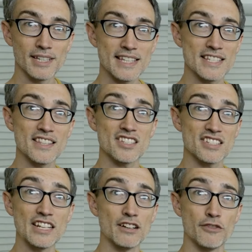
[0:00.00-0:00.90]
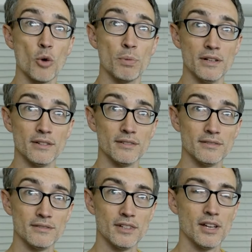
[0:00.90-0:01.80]
It's in the state of open.
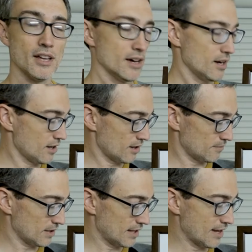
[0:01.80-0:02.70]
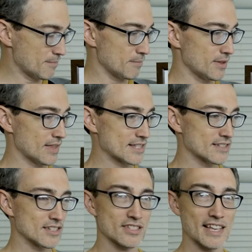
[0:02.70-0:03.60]
Then that's
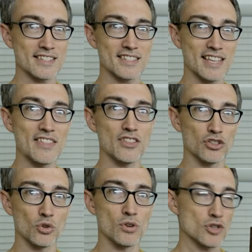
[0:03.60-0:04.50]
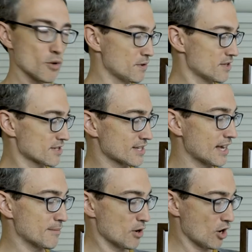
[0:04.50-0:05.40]
saying that the door is open. This is
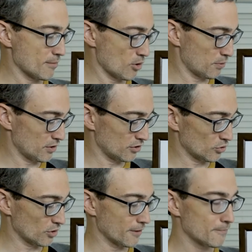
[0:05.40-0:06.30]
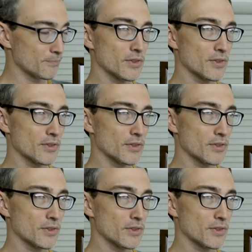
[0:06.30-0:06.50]
saying I'm opening the door.